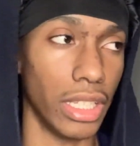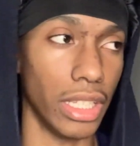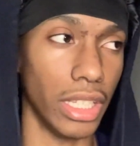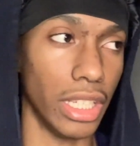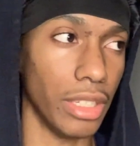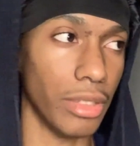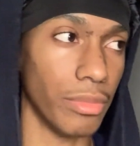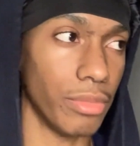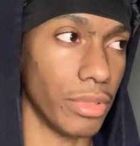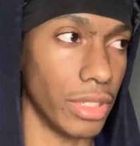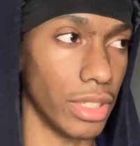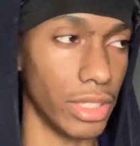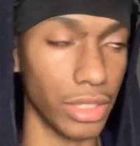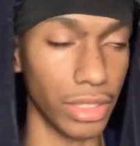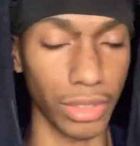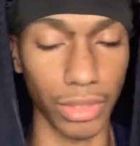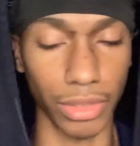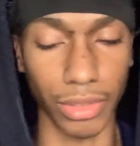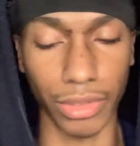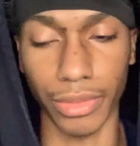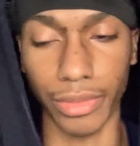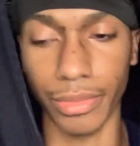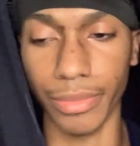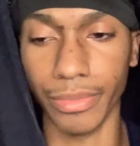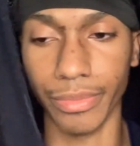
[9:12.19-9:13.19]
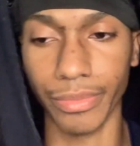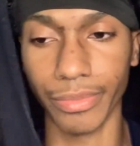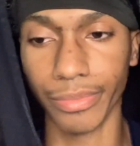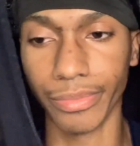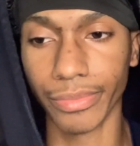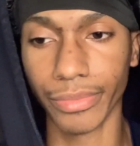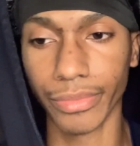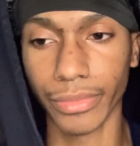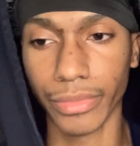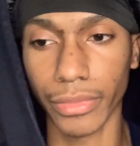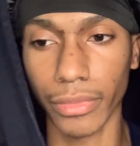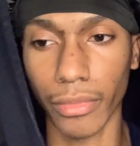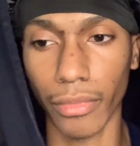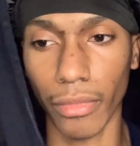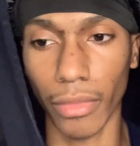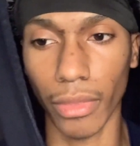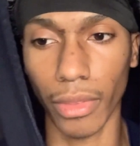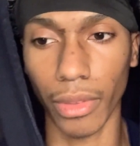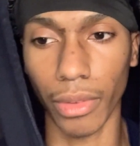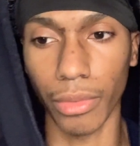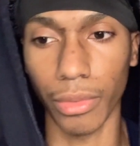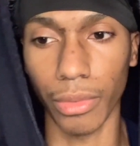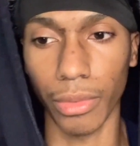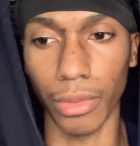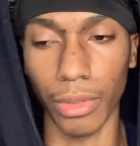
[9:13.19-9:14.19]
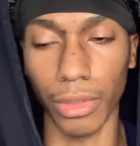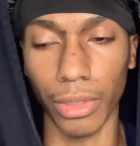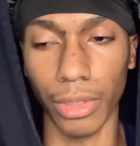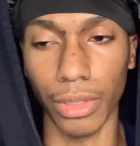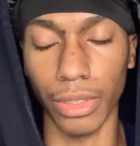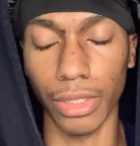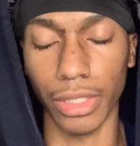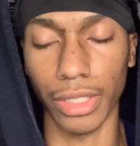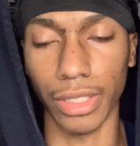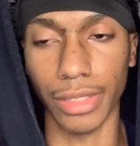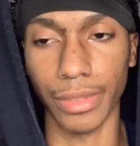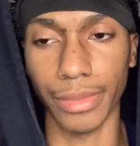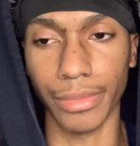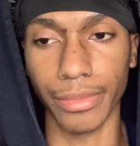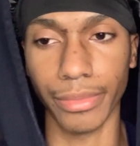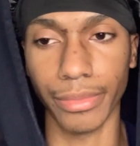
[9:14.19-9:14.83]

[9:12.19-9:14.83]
that person or